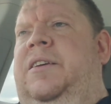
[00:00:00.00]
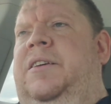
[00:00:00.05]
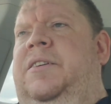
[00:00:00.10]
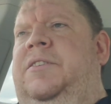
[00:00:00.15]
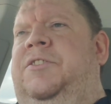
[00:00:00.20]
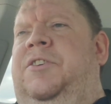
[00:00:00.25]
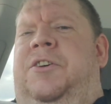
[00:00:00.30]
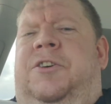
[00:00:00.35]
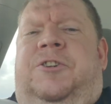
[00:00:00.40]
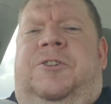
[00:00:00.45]

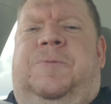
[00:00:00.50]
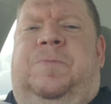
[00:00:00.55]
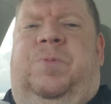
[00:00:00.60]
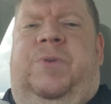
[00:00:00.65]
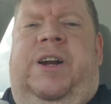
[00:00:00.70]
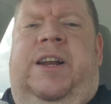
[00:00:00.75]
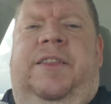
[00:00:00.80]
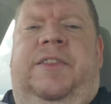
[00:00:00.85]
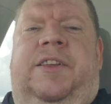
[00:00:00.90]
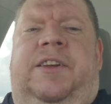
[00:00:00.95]
So you're
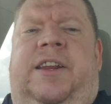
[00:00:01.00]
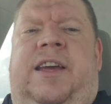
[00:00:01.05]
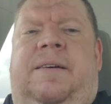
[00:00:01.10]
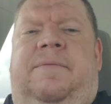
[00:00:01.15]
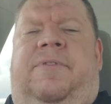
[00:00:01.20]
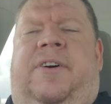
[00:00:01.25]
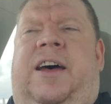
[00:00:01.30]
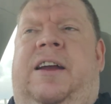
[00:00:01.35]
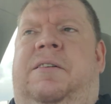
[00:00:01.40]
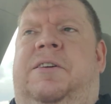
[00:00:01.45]
spreading the
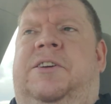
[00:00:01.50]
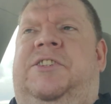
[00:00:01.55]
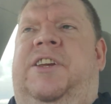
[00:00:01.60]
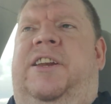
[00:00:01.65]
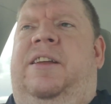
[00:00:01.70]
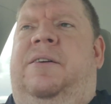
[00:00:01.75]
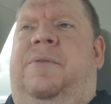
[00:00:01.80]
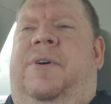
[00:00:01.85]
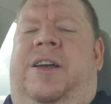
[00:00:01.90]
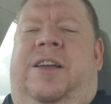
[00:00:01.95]
damn virus
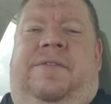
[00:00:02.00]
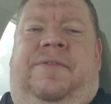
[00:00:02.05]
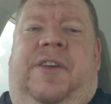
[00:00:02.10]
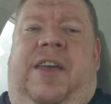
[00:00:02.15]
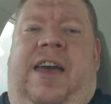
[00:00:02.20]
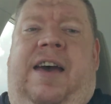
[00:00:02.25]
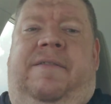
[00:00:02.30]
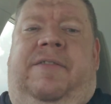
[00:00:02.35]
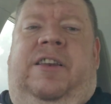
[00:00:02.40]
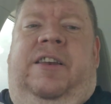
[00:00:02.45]
anyway if
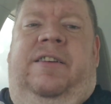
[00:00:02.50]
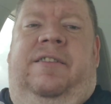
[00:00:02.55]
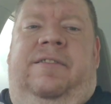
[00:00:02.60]
you have it.